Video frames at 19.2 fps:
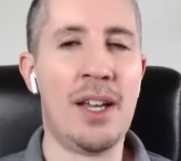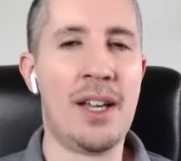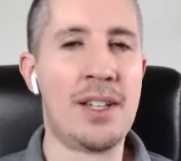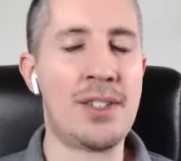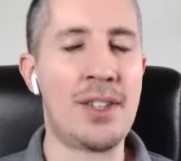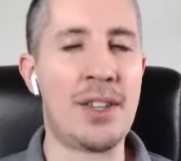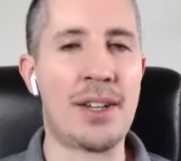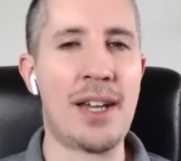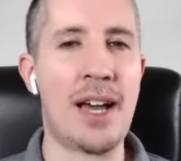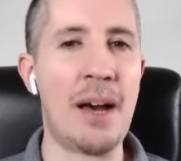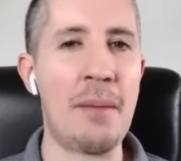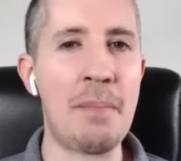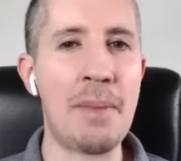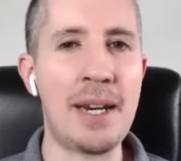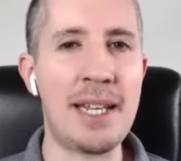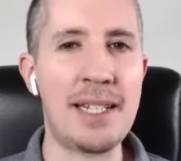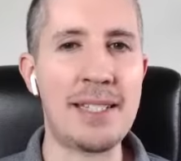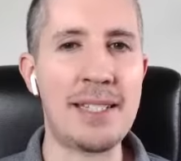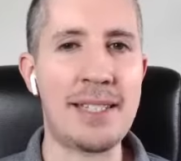So the
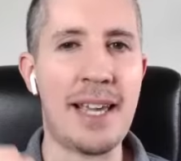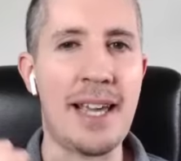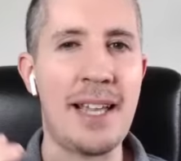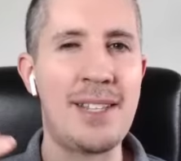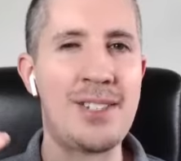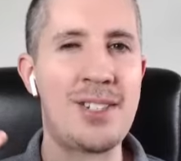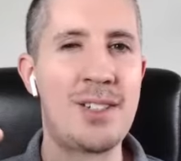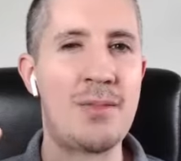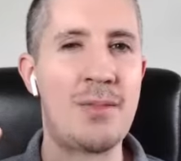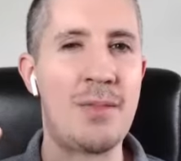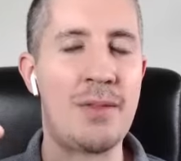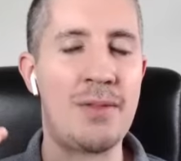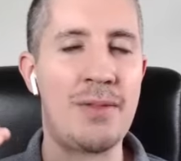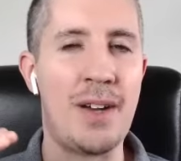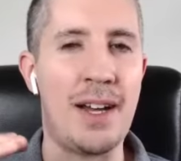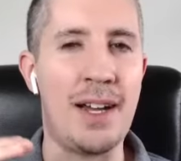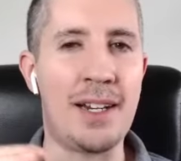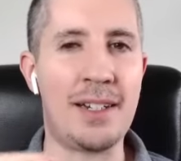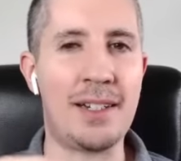company tends to
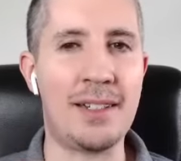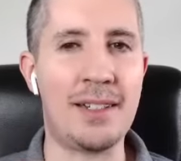provide